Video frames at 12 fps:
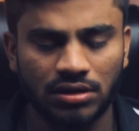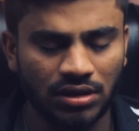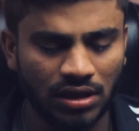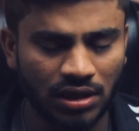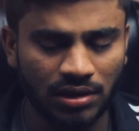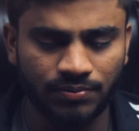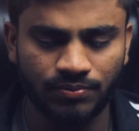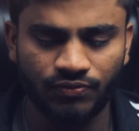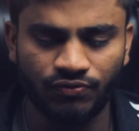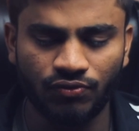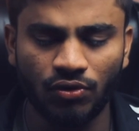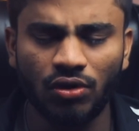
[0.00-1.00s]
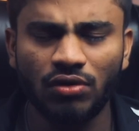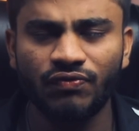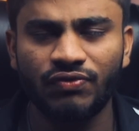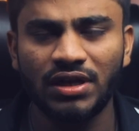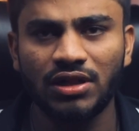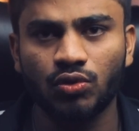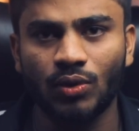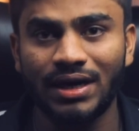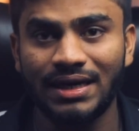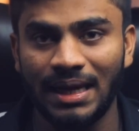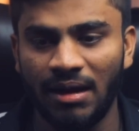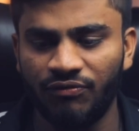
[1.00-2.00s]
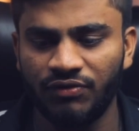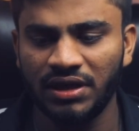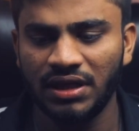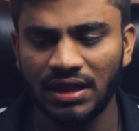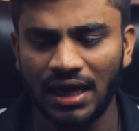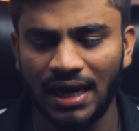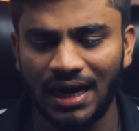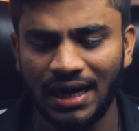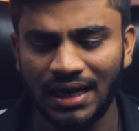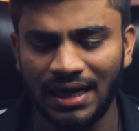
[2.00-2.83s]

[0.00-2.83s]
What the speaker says: the phone feels quite hefty in the hand